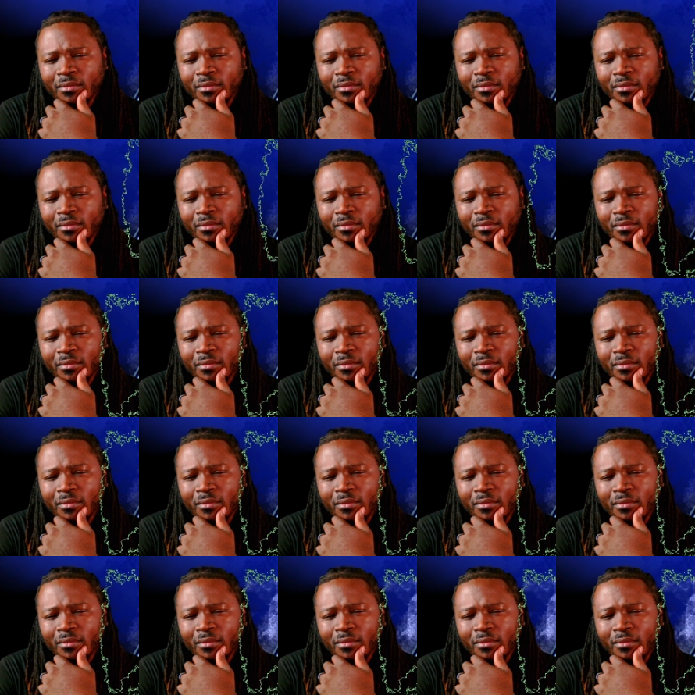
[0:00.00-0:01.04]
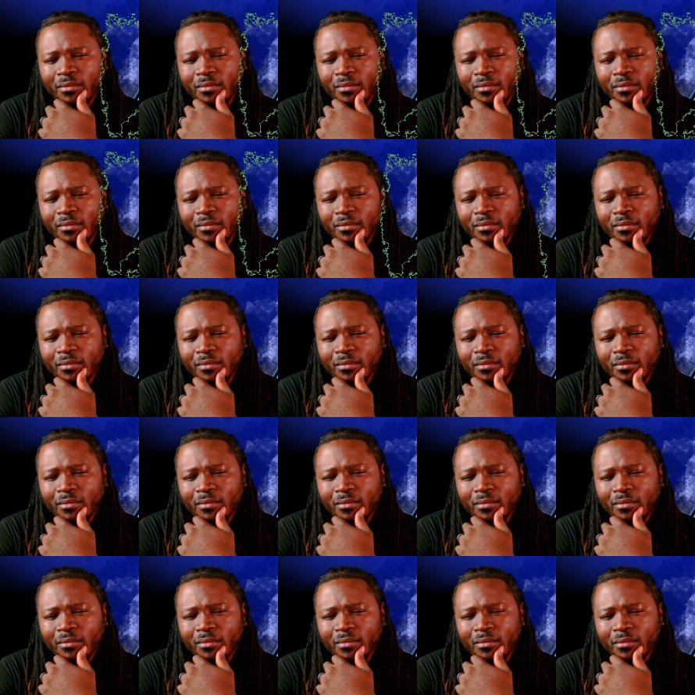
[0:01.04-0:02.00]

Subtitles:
[no speech]